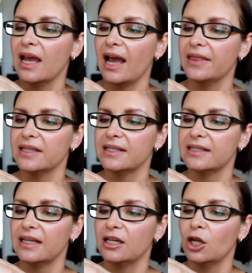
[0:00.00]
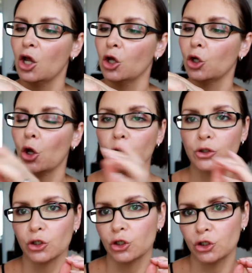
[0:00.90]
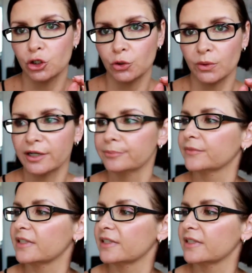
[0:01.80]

And this is in Coature.